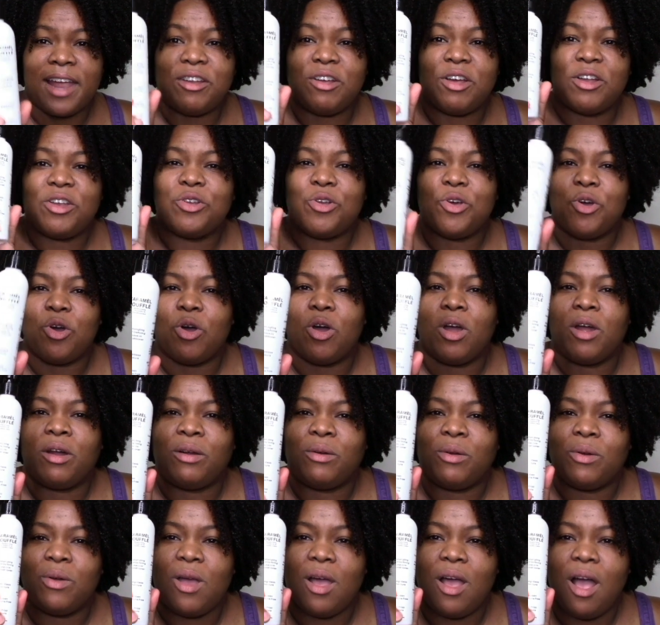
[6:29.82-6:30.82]
don't
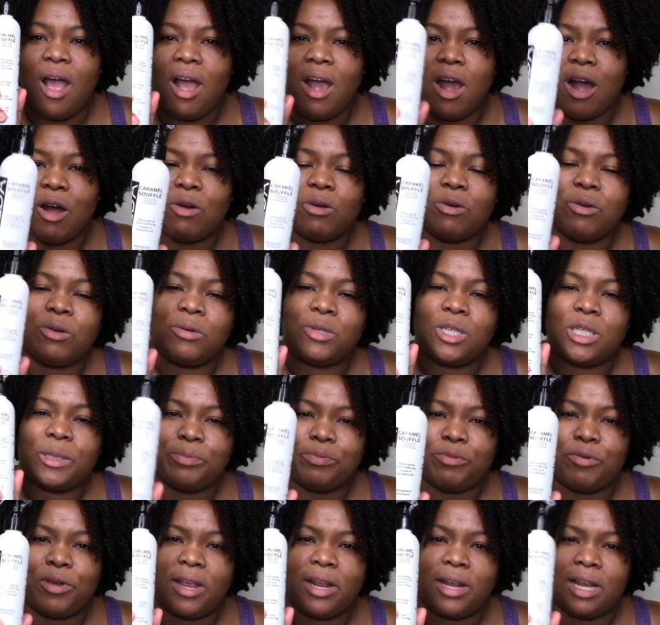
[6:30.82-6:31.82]
know how
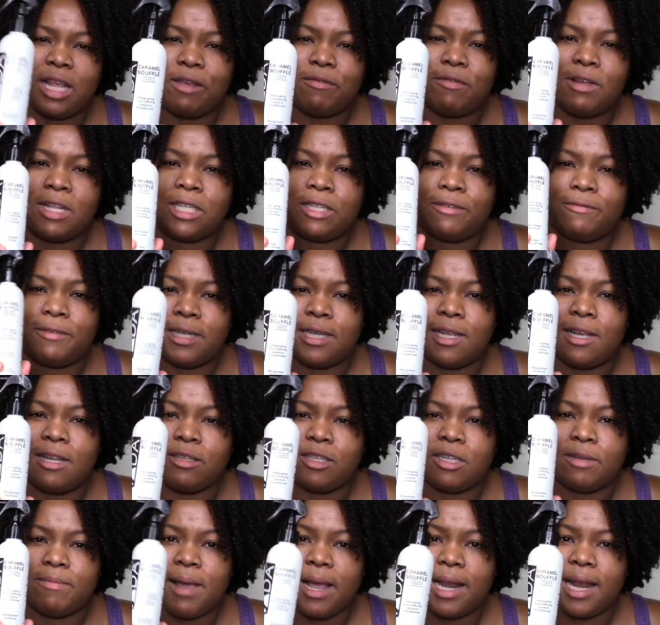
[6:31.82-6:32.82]
spray leave-ins fit
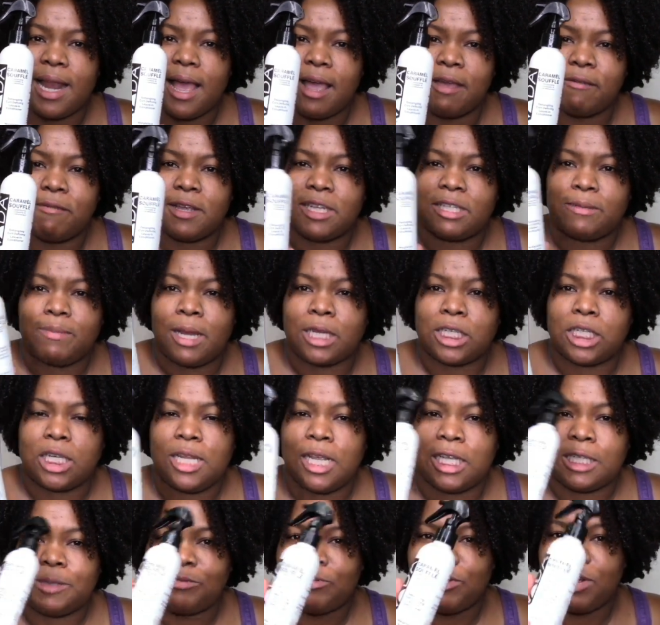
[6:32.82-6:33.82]
into my life, especially
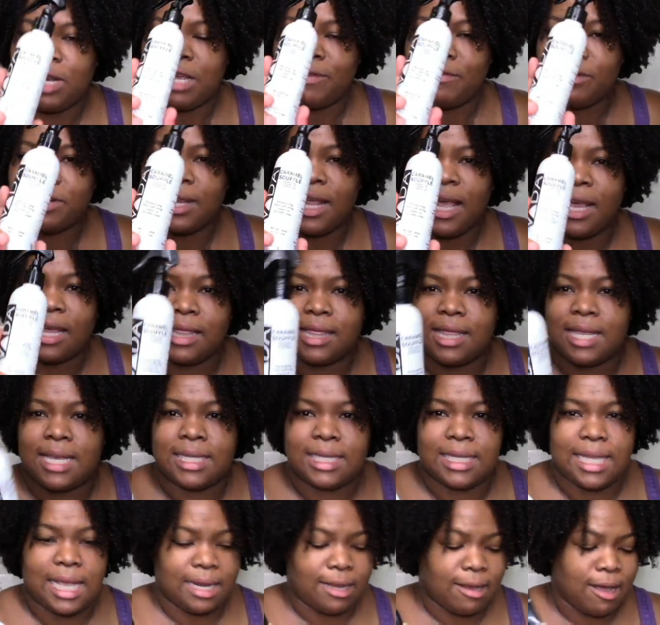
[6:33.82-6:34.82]
a spray leave-in like
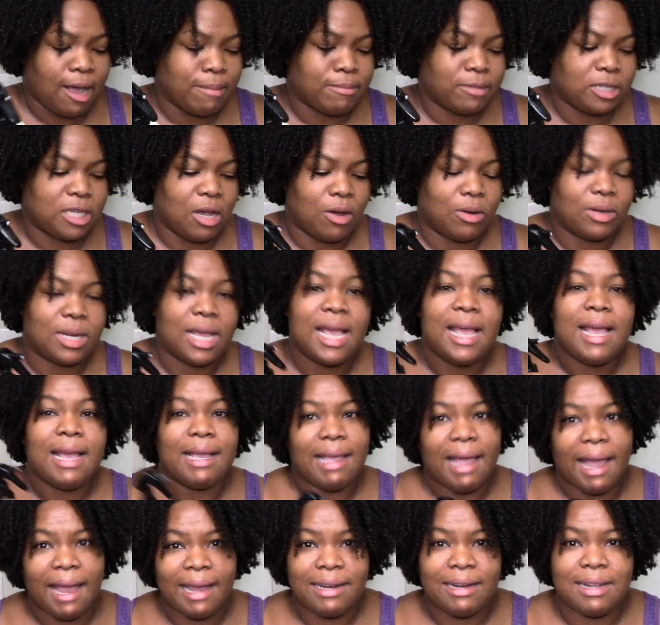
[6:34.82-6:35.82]
this that comes out
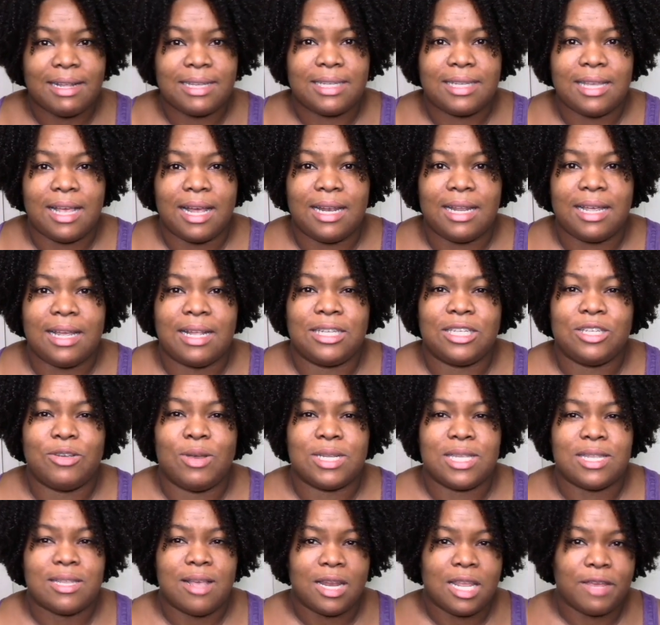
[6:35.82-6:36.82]
kind of solid, so
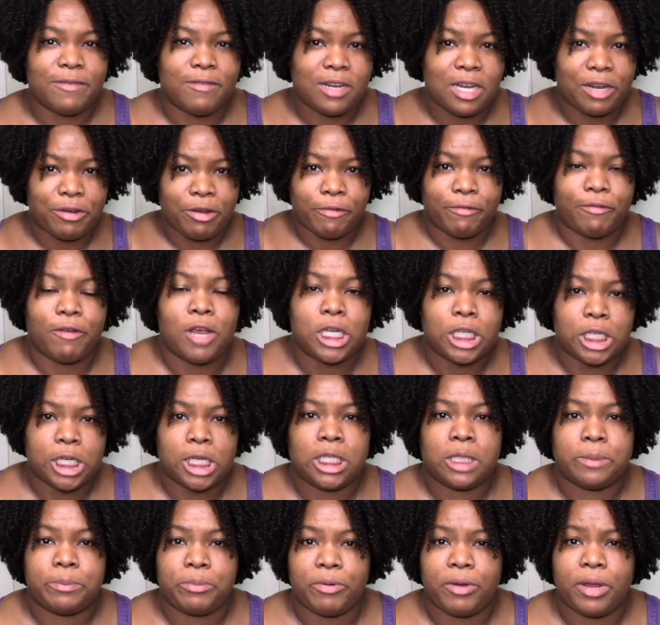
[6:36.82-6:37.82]
it's not even a refresher
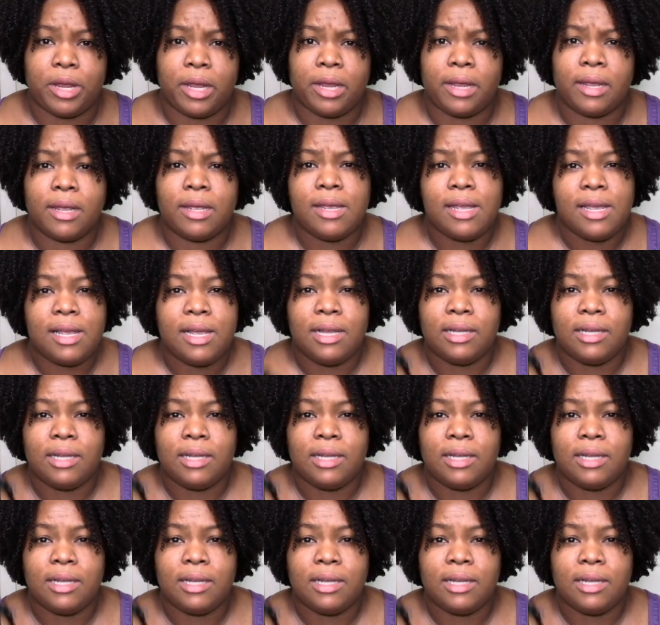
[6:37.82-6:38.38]
spray.